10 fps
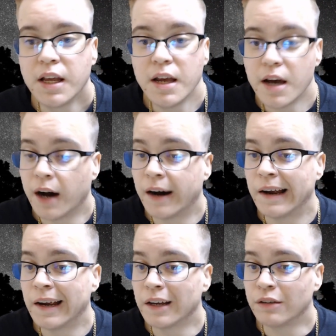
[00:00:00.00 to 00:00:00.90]
I
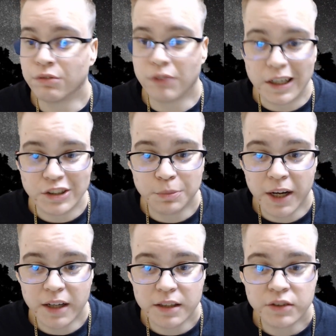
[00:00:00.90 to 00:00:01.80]
had
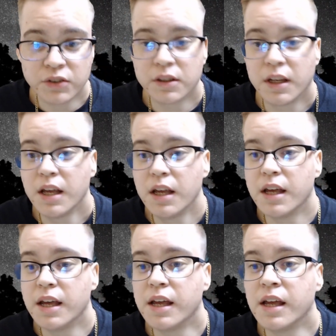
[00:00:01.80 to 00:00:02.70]
flashbacks
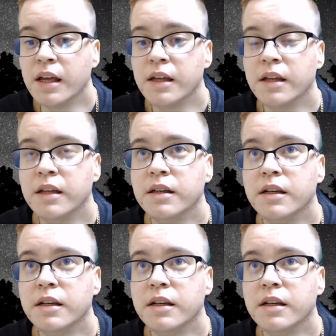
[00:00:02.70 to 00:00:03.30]
and